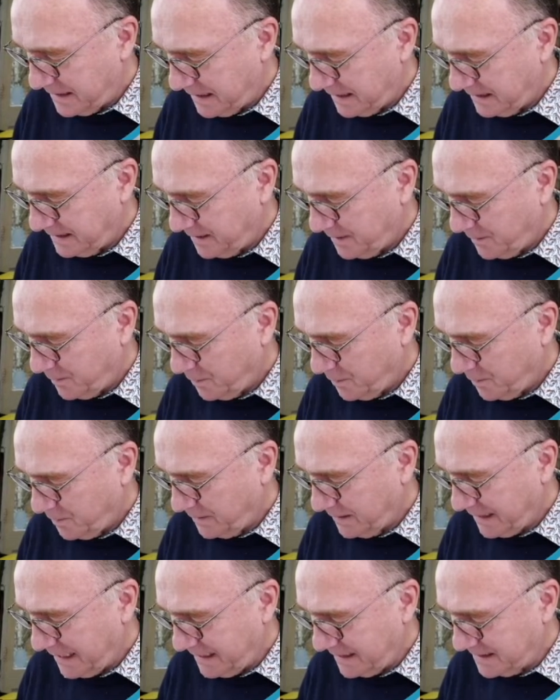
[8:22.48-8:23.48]
and it
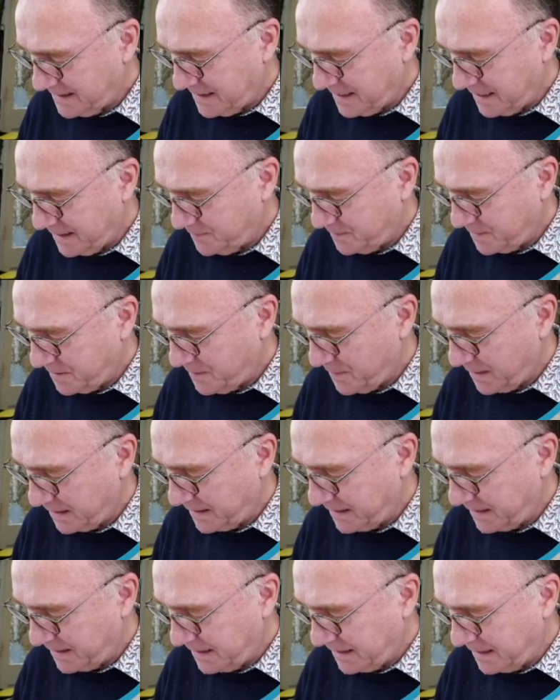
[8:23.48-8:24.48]
all adds up to
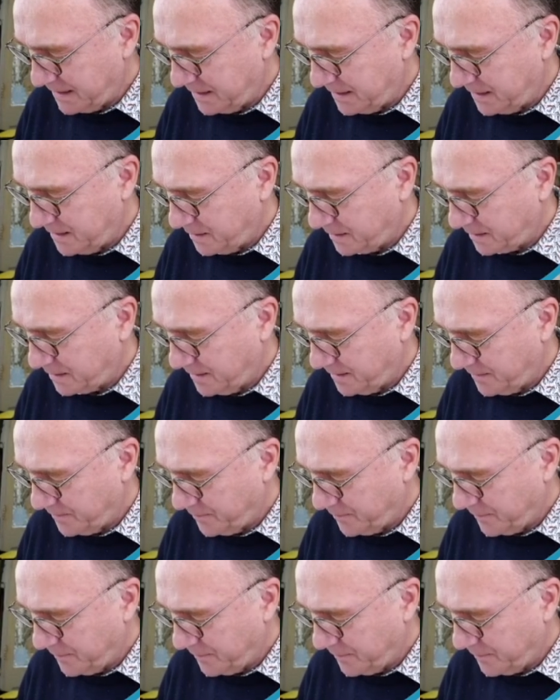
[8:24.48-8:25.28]
making it look